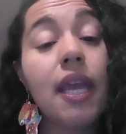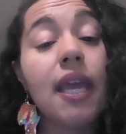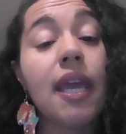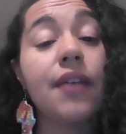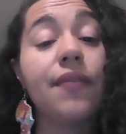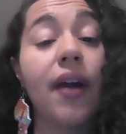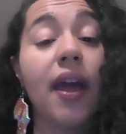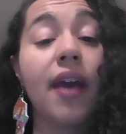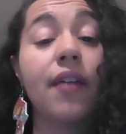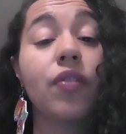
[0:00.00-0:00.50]

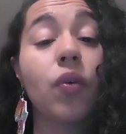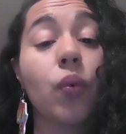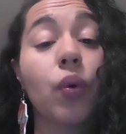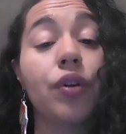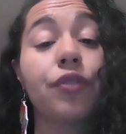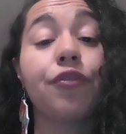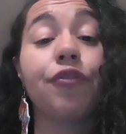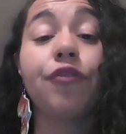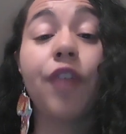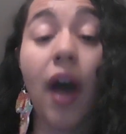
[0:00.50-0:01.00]
If I have the
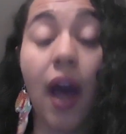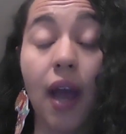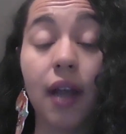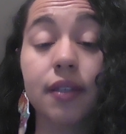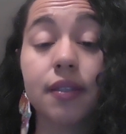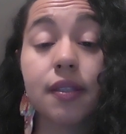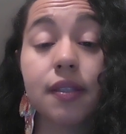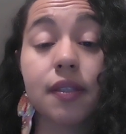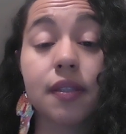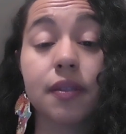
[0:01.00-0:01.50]
word
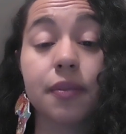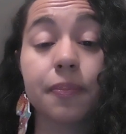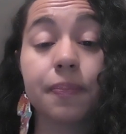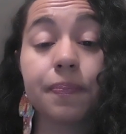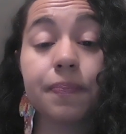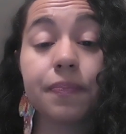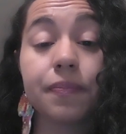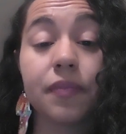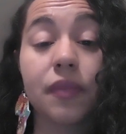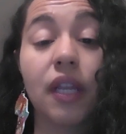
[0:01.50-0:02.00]
fox
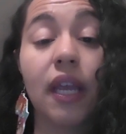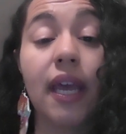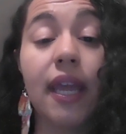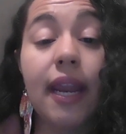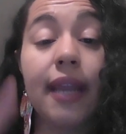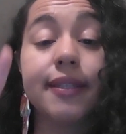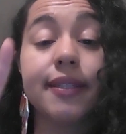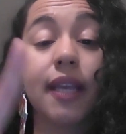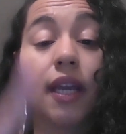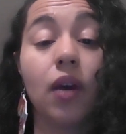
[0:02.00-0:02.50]
and
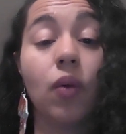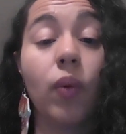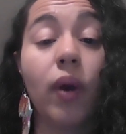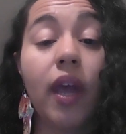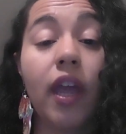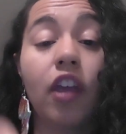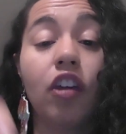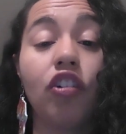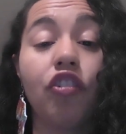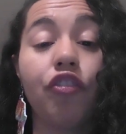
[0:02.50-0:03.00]
I take
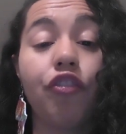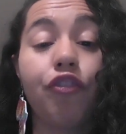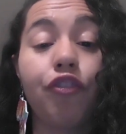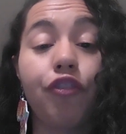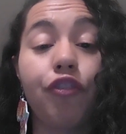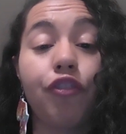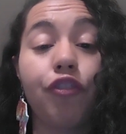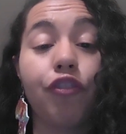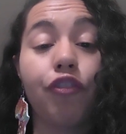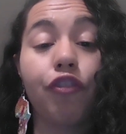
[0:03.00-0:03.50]
away
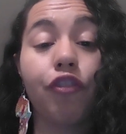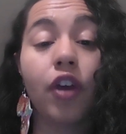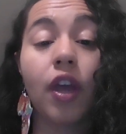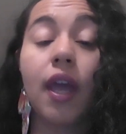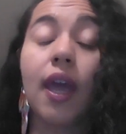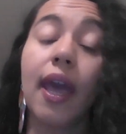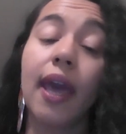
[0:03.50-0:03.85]
f